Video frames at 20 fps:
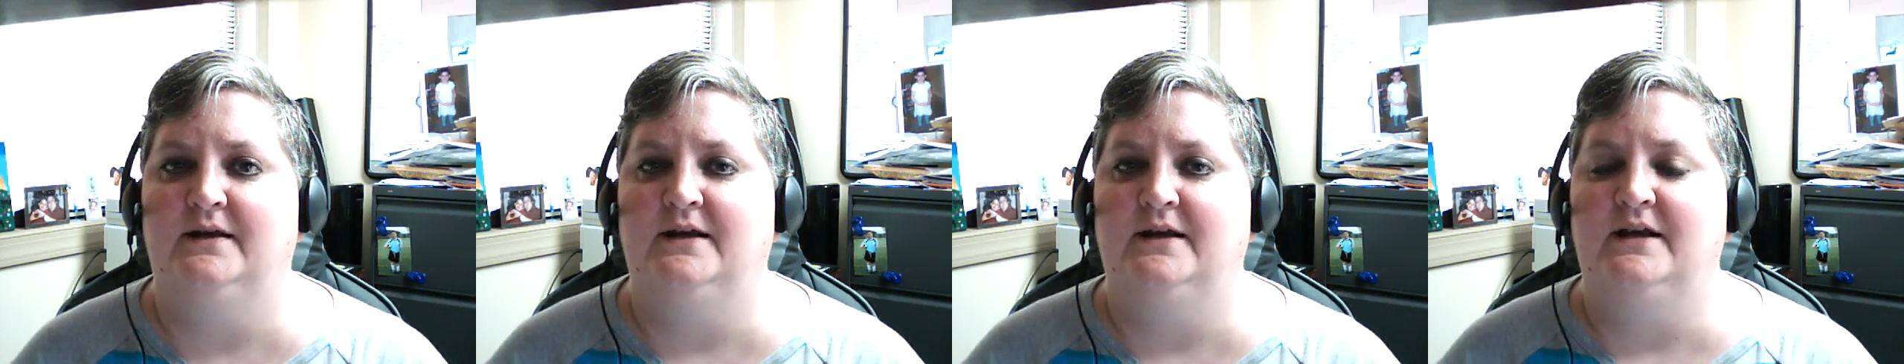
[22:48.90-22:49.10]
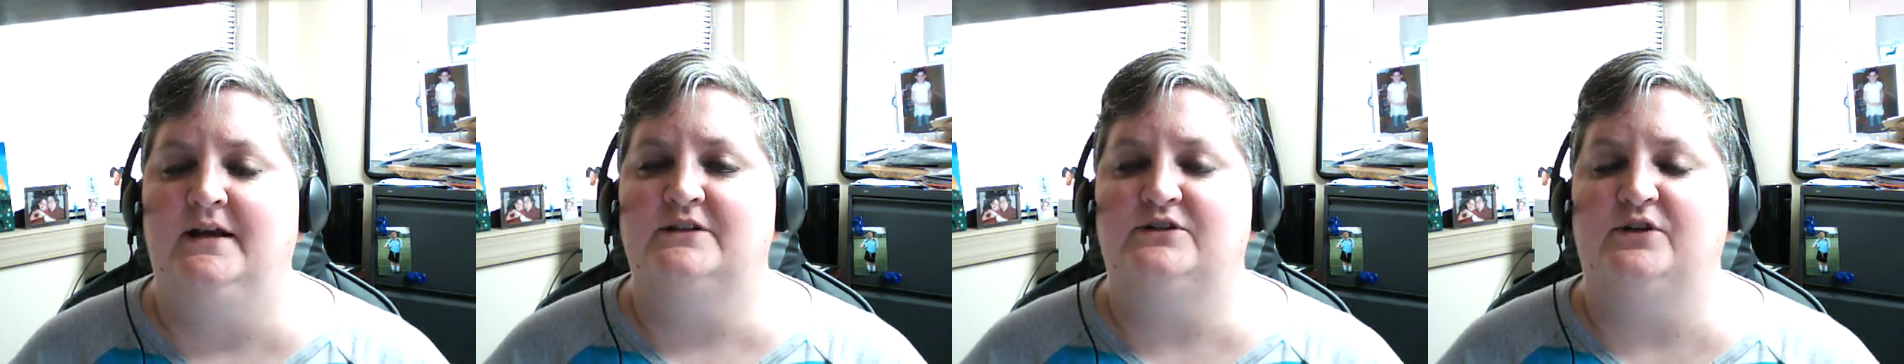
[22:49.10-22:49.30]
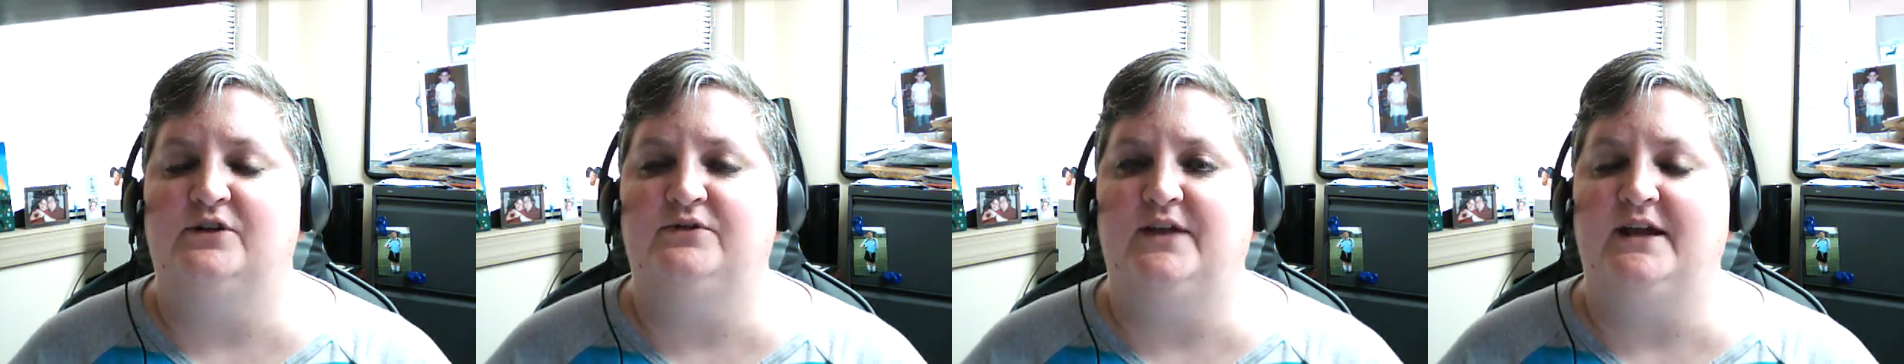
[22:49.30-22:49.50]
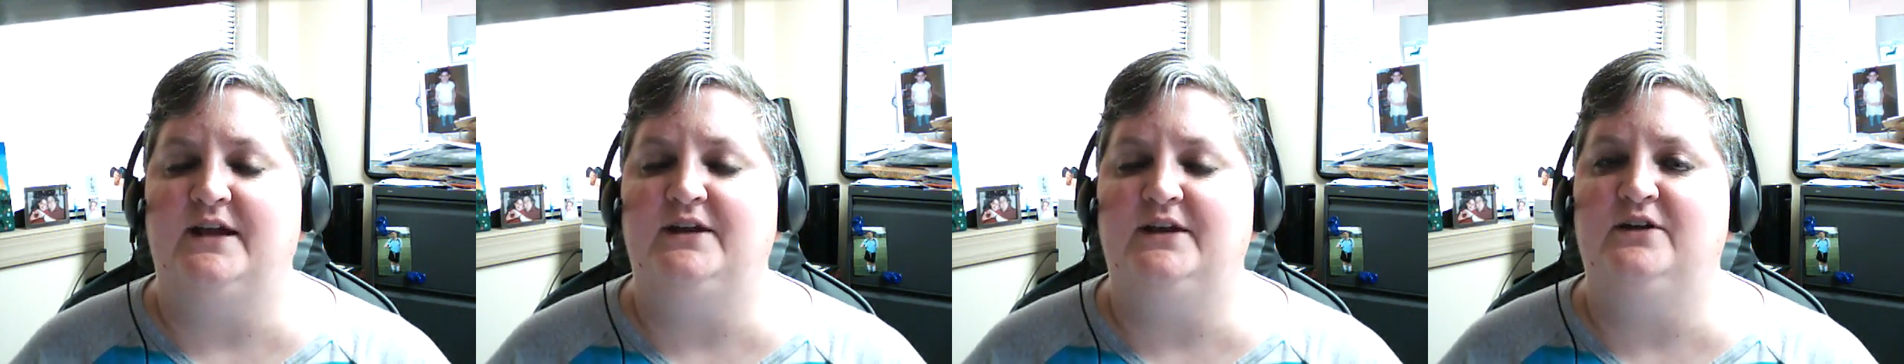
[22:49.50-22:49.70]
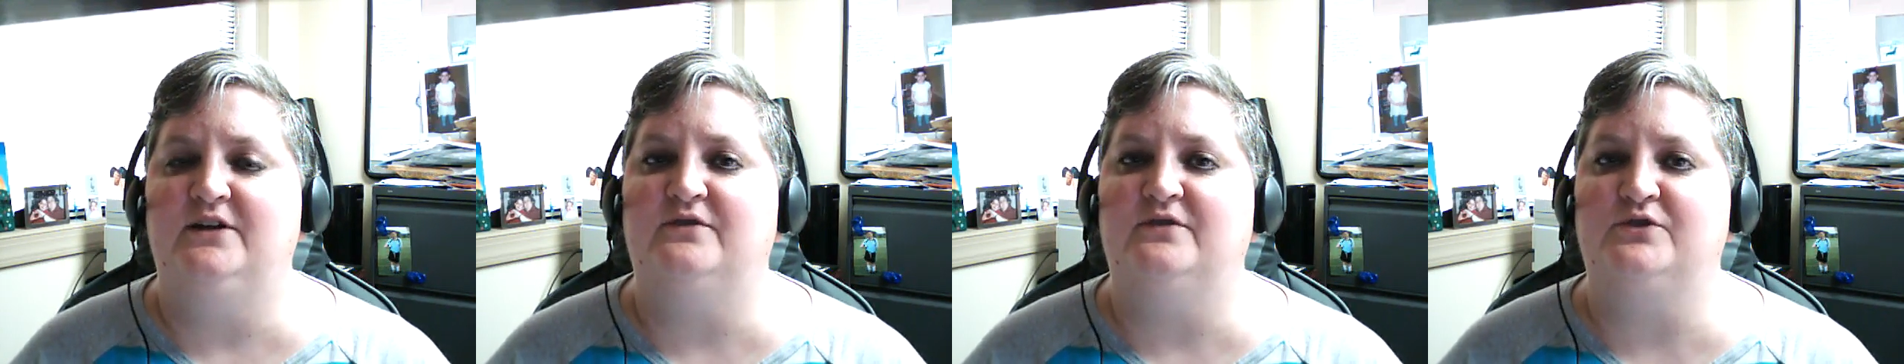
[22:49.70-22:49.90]
So
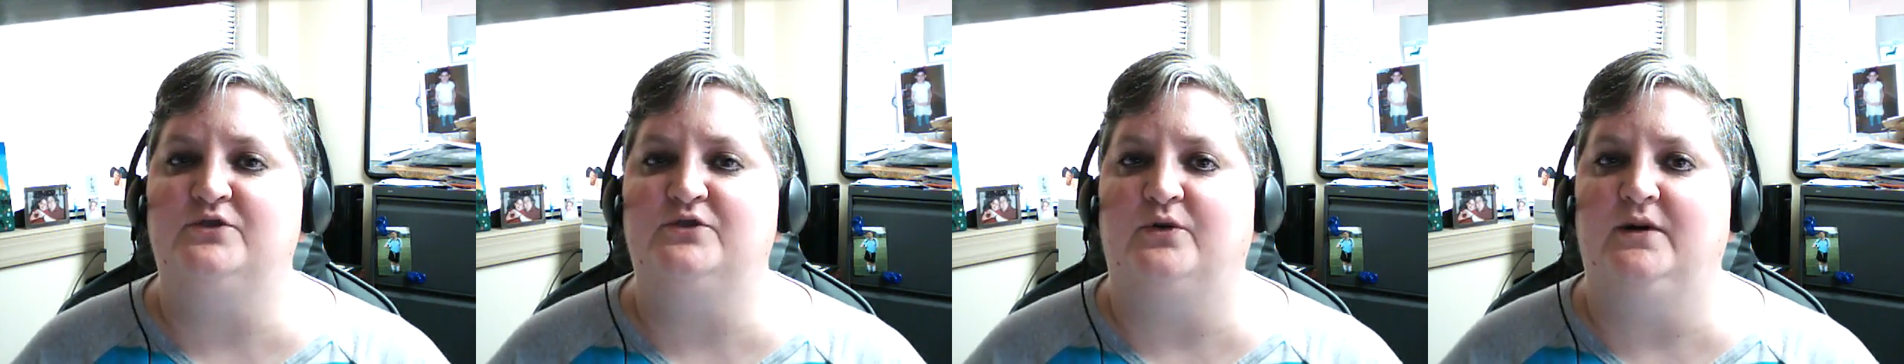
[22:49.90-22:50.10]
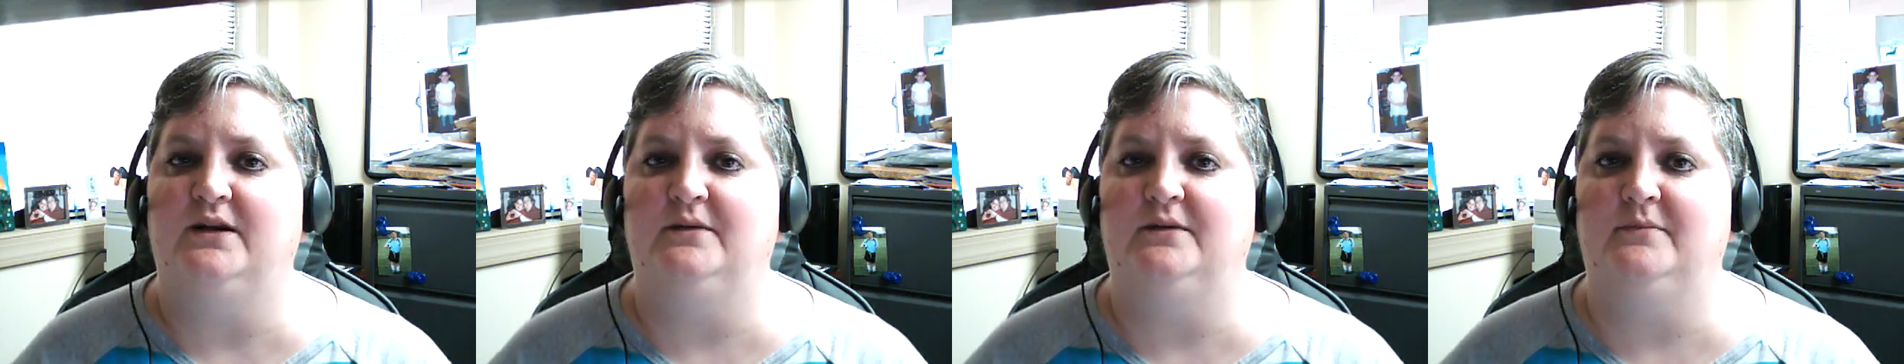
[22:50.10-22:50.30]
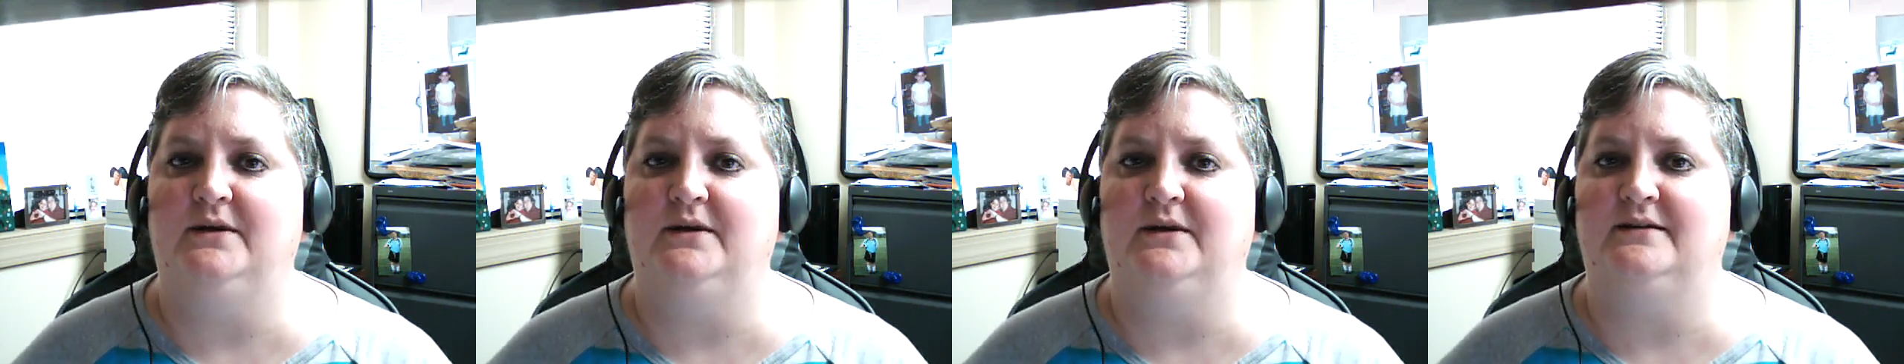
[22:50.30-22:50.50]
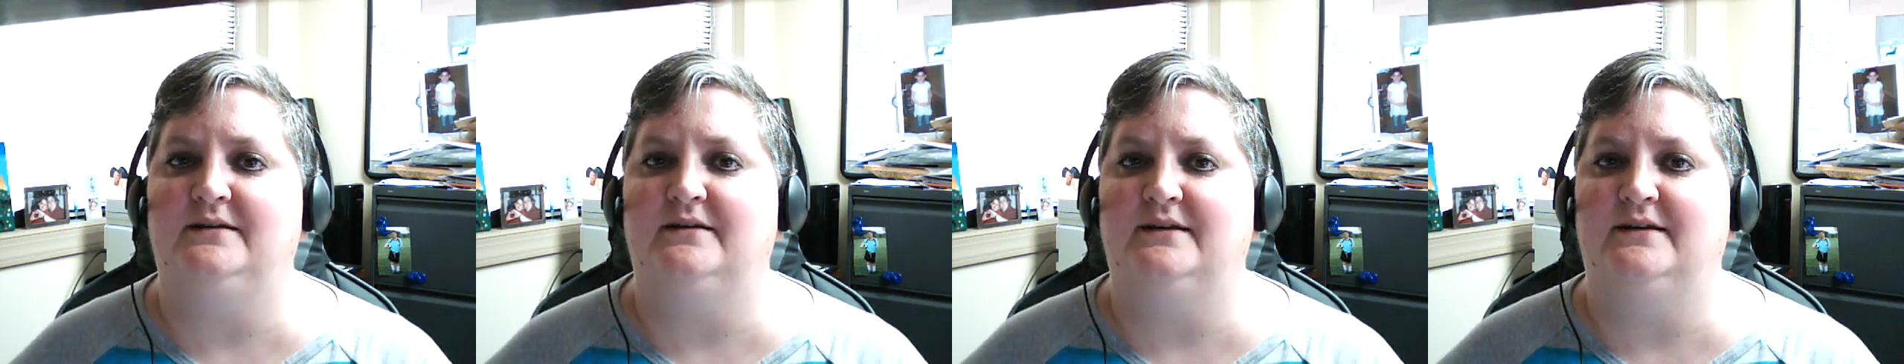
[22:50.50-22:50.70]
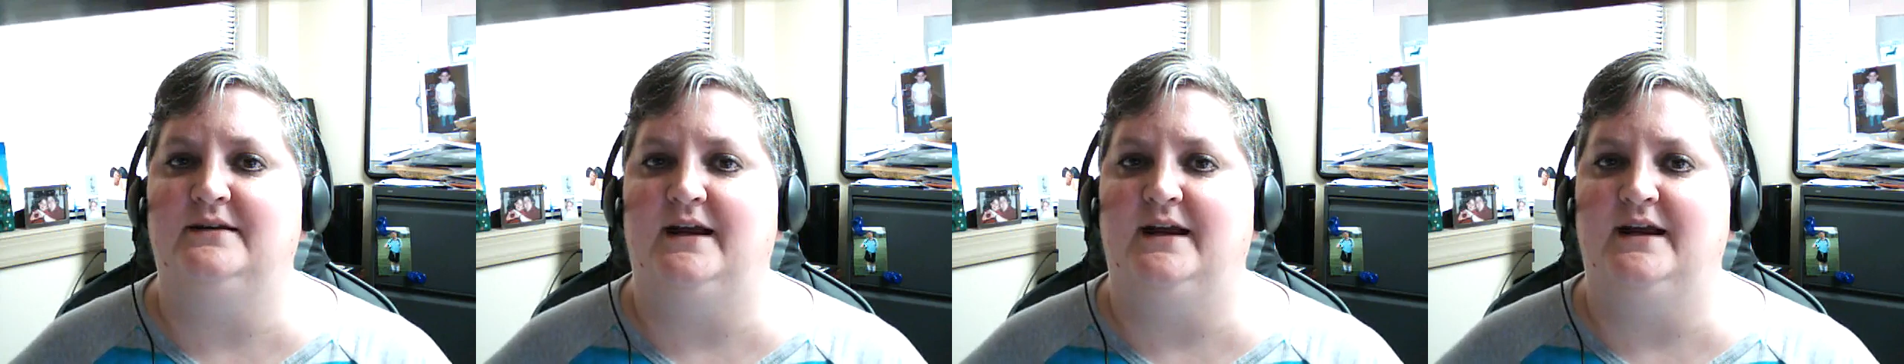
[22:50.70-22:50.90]
thank you for joining me
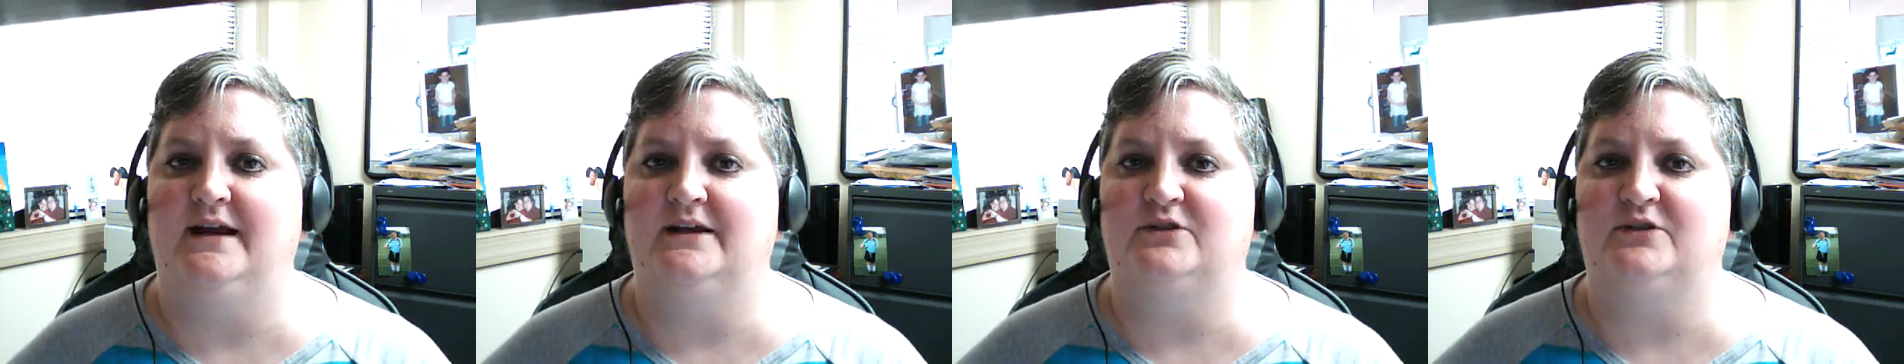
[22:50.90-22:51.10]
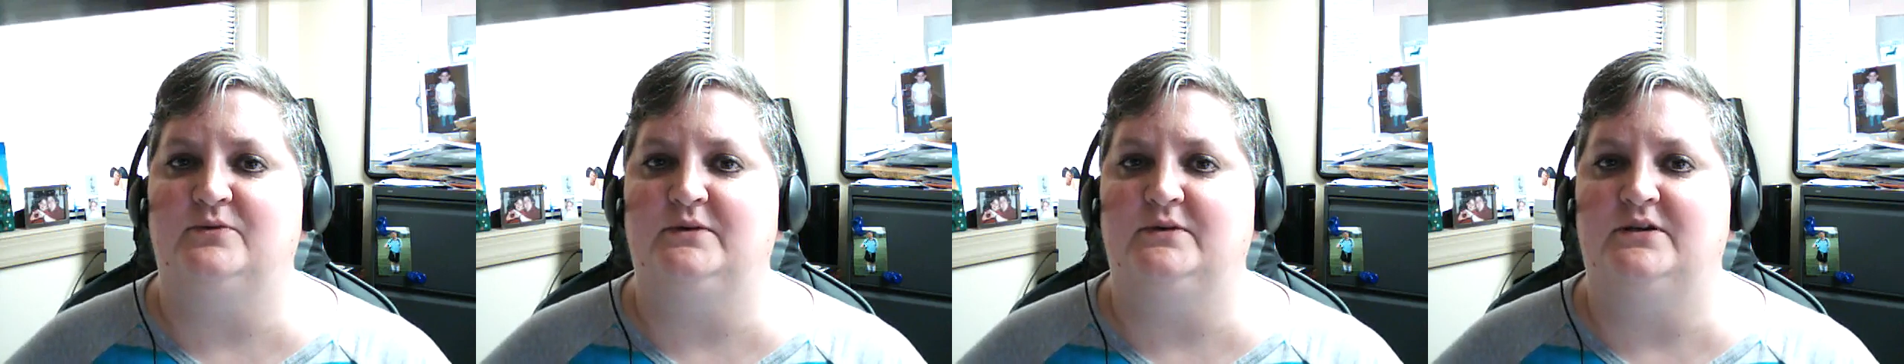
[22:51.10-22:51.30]
today as we